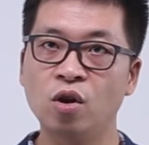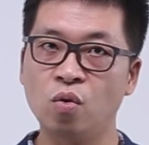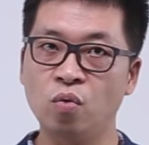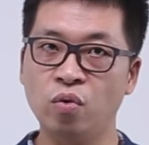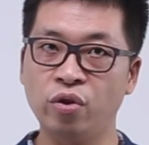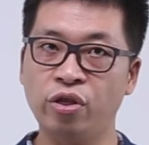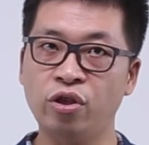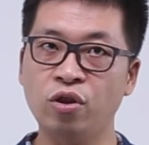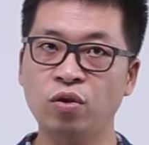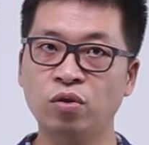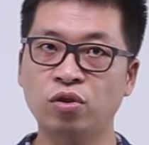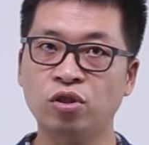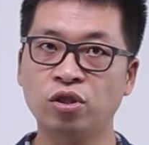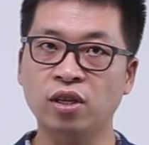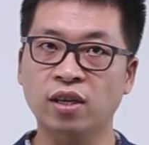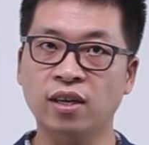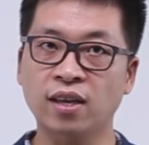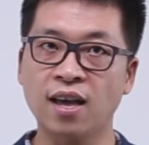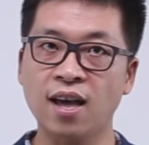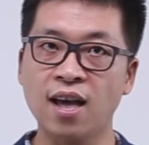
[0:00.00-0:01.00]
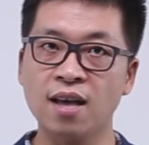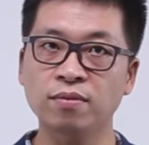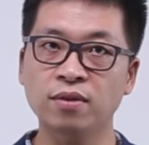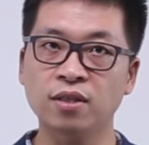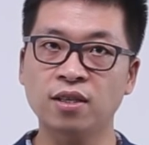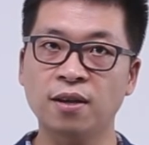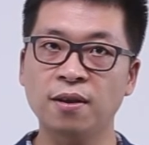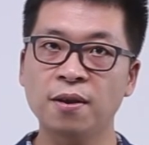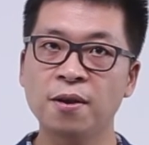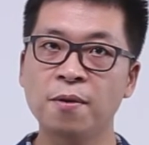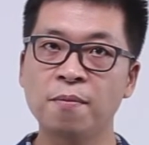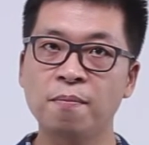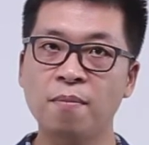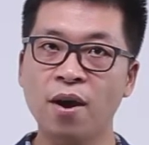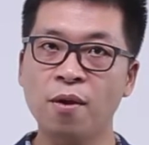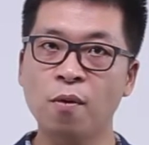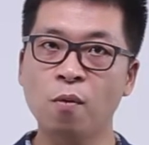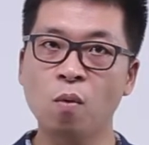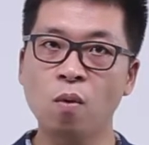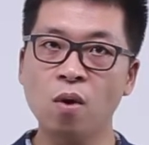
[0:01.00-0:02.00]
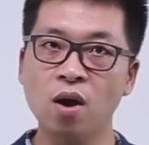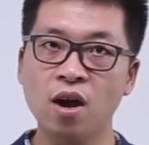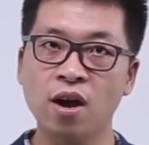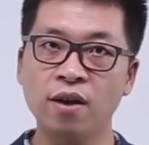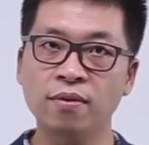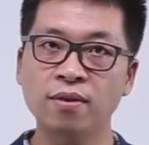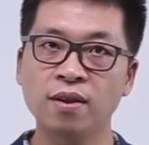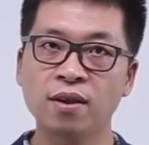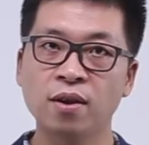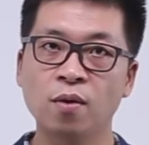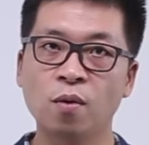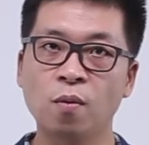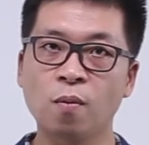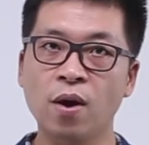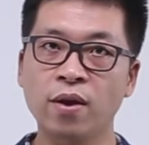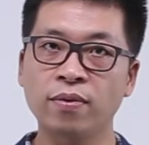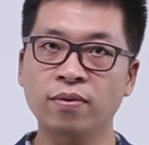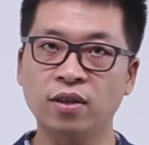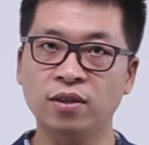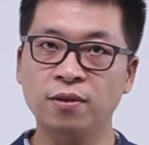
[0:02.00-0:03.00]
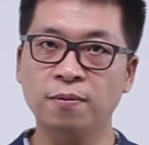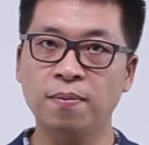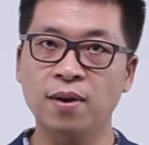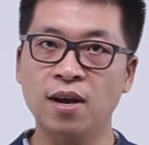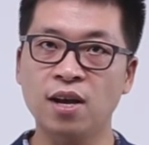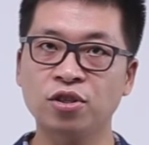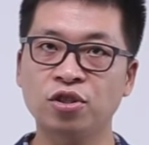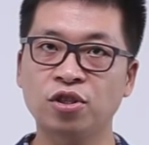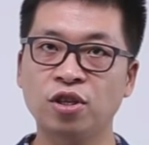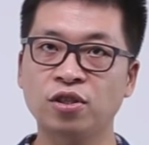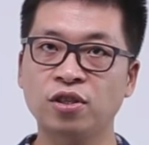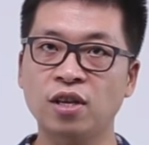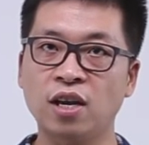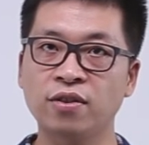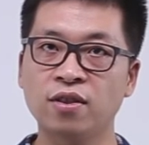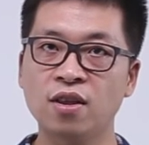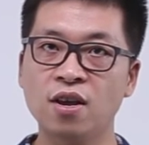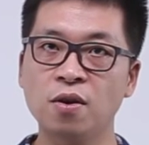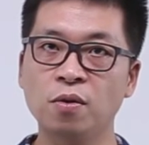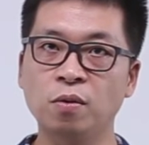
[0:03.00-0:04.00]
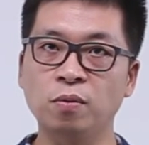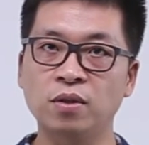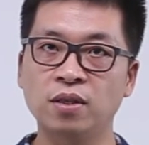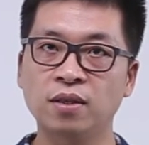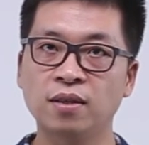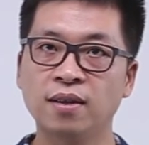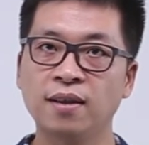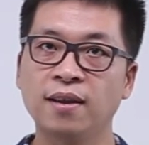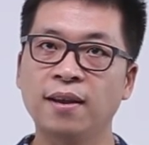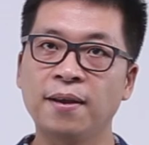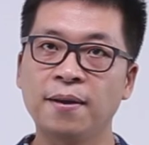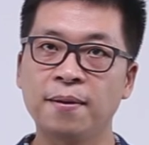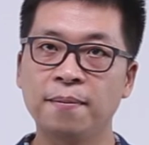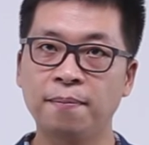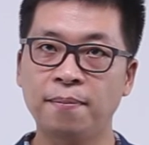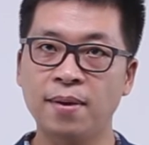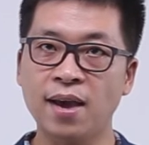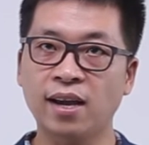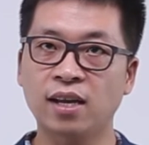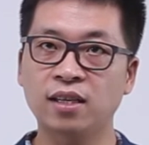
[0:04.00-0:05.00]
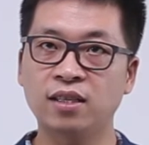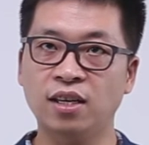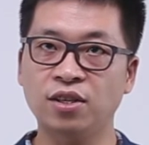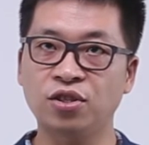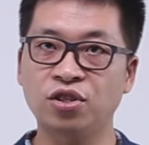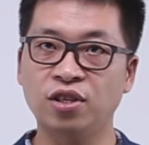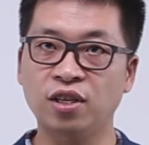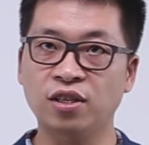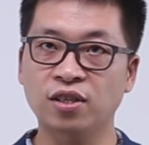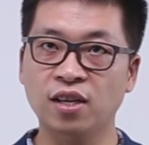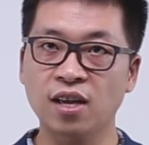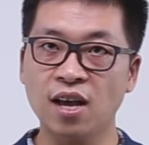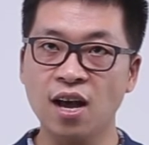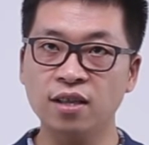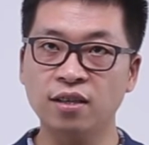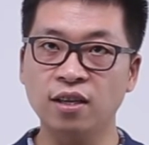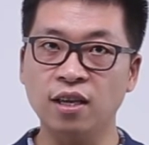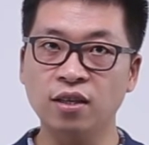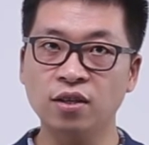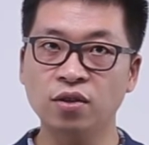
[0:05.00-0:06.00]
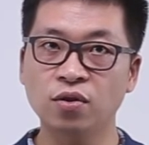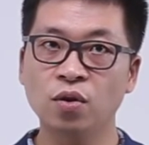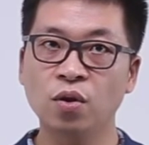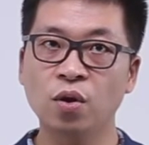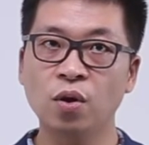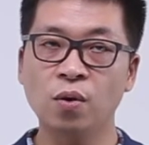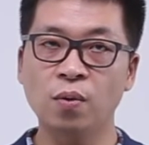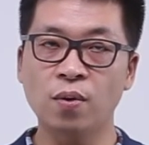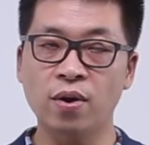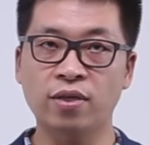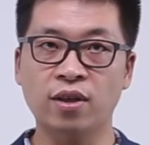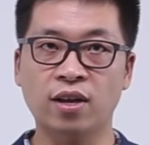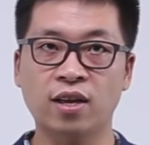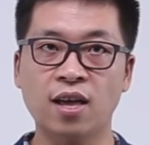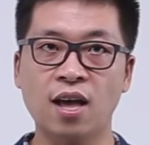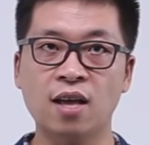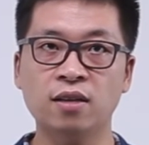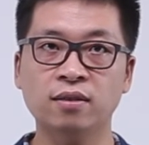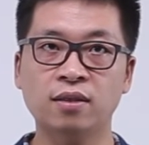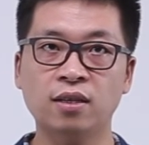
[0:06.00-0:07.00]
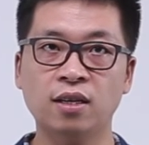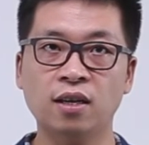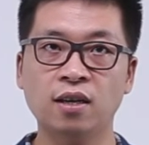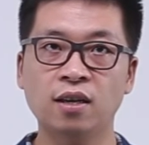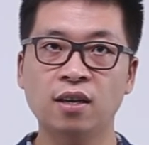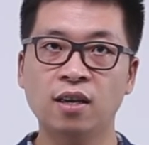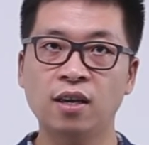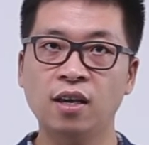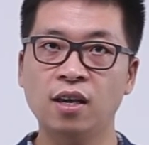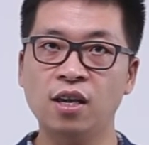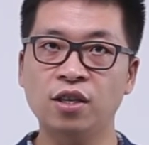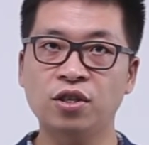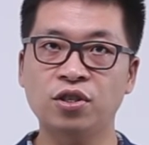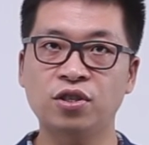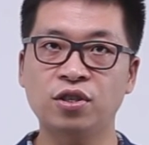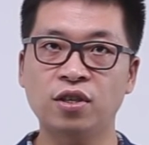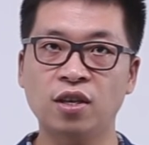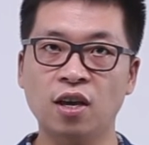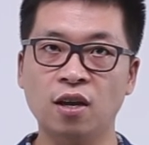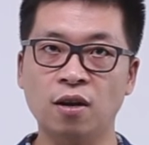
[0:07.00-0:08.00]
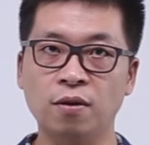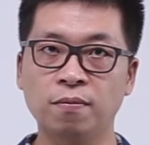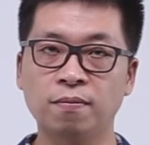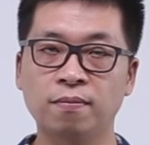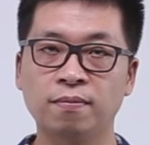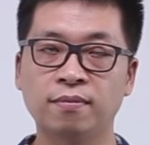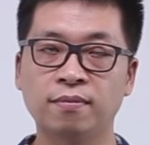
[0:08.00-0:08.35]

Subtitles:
Reduce the counter by 1 when it passes a node. Packet is discarded when the counter hits 0.